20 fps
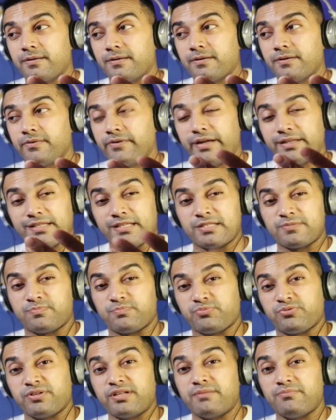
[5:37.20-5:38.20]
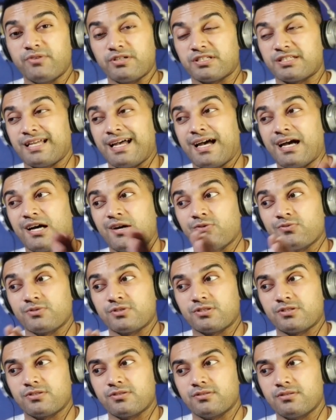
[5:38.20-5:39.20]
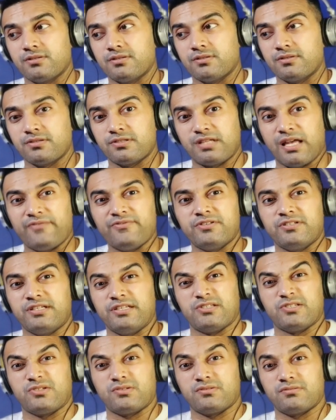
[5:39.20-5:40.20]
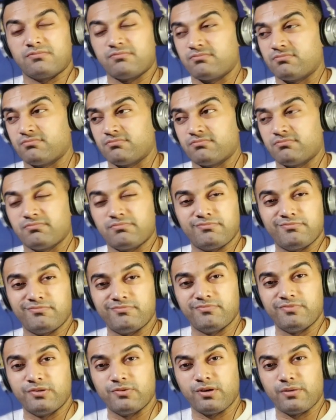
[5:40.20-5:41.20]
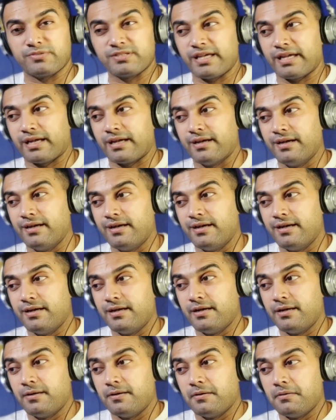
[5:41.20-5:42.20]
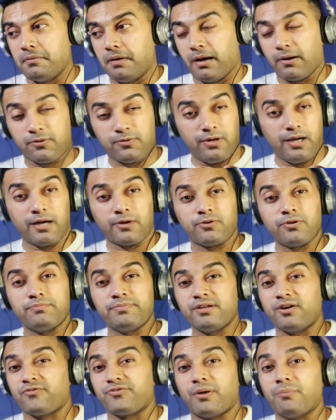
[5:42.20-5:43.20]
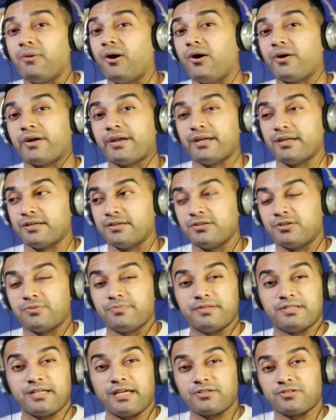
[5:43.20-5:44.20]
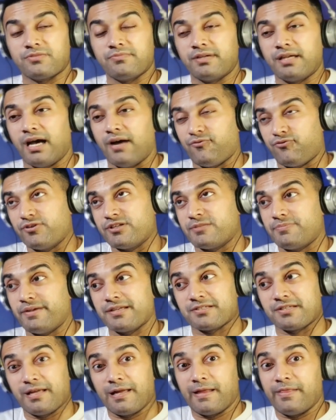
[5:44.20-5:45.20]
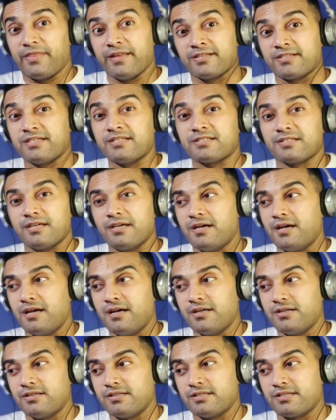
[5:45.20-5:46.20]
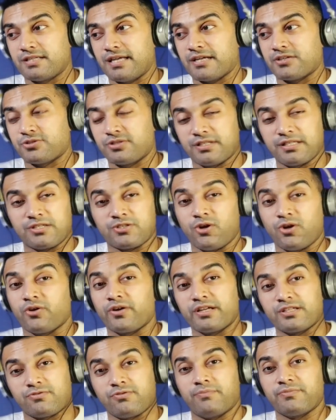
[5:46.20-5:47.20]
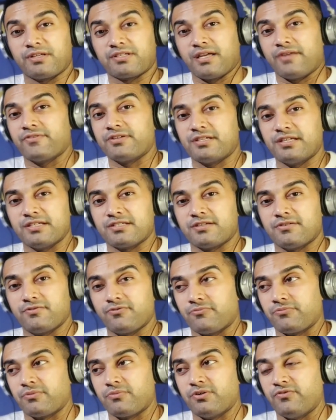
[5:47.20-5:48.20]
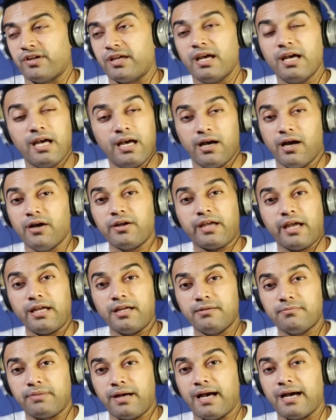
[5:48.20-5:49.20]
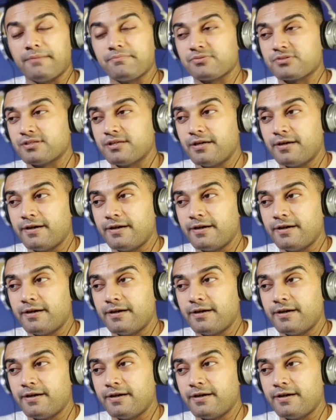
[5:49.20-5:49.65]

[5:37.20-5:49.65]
Right, this pretty much sounds seventies. You know what I'm saying? I, I could be off the mark here. You could be saying to me, H A P three Speaks, this is, this, actually, this song is from the seventies, from the movie. Okay, perhaps.